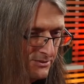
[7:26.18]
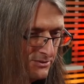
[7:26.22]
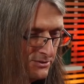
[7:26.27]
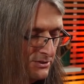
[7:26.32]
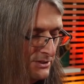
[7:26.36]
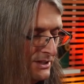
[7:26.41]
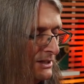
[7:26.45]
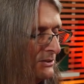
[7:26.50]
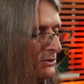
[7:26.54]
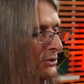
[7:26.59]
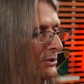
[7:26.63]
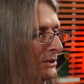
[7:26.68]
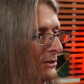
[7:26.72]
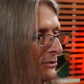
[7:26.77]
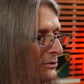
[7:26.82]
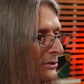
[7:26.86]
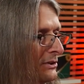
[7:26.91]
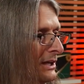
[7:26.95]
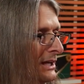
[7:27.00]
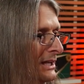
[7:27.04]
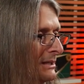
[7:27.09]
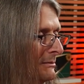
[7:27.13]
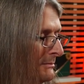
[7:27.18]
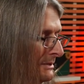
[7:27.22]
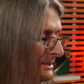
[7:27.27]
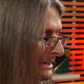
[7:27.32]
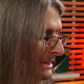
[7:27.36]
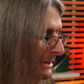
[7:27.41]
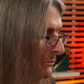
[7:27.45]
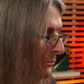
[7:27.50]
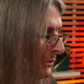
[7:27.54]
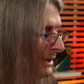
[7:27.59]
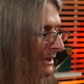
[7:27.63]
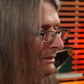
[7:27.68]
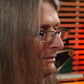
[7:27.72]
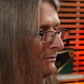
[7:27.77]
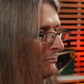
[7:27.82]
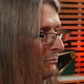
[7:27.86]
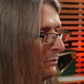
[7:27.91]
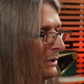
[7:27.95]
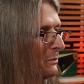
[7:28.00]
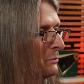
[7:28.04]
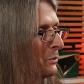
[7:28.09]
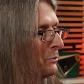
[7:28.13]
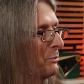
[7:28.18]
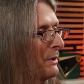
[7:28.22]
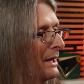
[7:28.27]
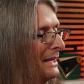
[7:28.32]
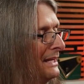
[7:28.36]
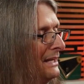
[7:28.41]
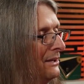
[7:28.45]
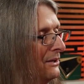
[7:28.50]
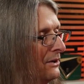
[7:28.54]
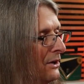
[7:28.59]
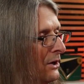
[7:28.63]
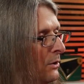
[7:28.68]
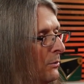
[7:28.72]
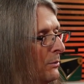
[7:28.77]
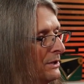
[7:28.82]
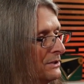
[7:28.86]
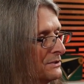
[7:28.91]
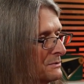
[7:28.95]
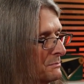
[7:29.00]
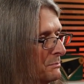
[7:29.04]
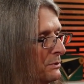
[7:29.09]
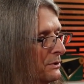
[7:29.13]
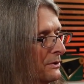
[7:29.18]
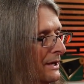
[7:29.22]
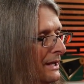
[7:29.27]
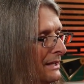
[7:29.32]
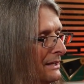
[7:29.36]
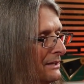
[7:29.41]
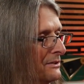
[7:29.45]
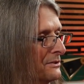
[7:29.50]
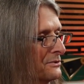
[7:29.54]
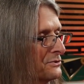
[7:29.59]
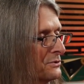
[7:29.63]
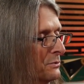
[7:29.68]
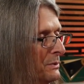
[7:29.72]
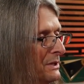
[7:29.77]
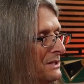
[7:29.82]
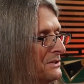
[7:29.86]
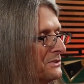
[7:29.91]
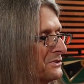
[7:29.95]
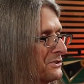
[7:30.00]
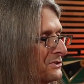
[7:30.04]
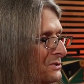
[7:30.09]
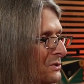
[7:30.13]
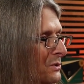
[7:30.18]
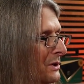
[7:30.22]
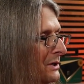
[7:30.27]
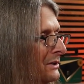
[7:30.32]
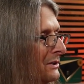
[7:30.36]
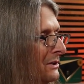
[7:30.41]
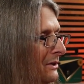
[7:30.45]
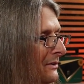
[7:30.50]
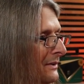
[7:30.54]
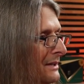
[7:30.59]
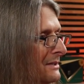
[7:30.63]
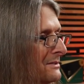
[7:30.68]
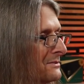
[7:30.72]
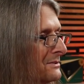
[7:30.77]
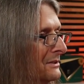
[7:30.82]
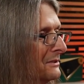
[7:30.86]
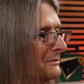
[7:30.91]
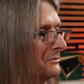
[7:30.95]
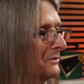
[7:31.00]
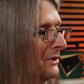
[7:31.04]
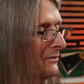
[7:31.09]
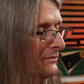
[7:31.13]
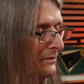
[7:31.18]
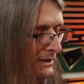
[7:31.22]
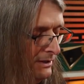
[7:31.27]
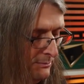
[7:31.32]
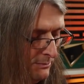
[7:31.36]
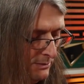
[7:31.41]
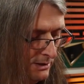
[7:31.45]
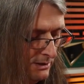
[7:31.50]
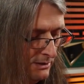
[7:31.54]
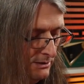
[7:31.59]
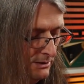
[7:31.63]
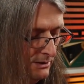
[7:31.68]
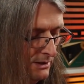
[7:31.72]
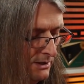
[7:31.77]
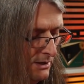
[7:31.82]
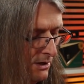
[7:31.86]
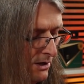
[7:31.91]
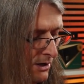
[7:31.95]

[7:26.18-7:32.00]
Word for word: So then you can look at them, and then when we're ready to go, we just put our hand on there. So we can sort and all that stuff off camera. Correct.